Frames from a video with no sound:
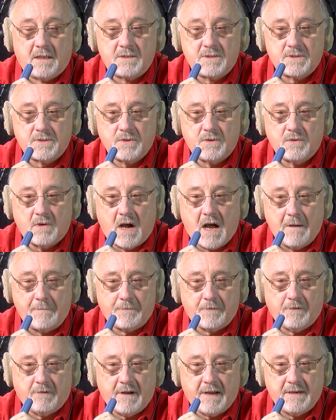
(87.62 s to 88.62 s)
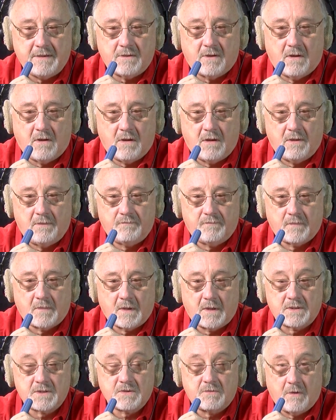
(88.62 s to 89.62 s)
to operate on
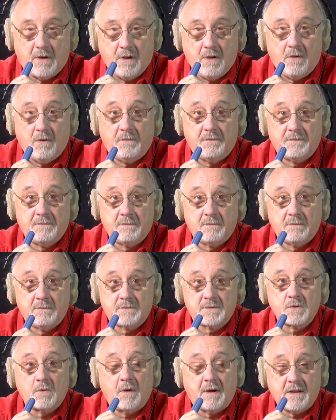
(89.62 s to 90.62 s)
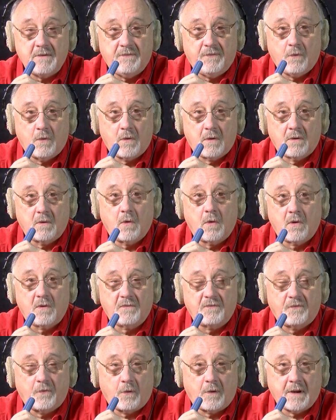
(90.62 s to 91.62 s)
12, 24, or
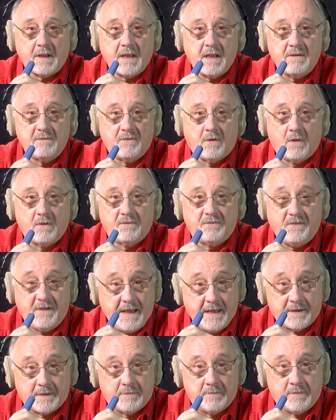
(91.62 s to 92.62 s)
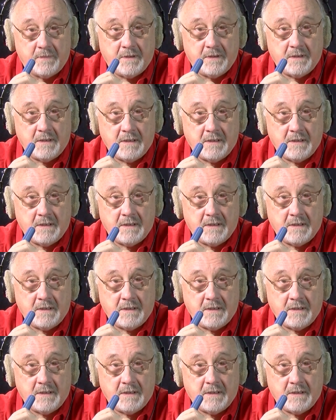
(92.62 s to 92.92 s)
48 volt phantom.